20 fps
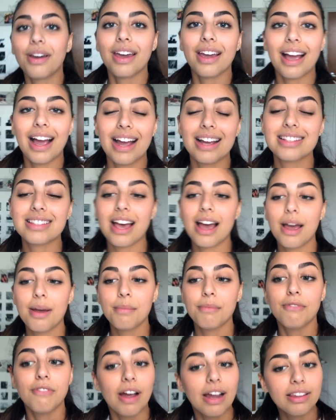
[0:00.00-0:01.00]
Okay guys,
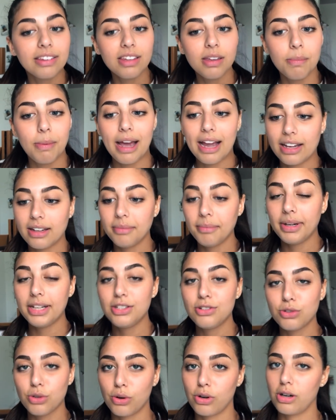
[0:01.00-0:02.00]
I'm finally back in
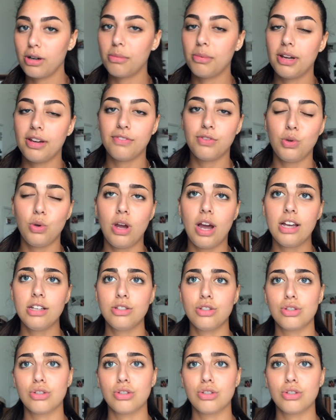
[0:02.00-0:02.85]
my dorm. If you guys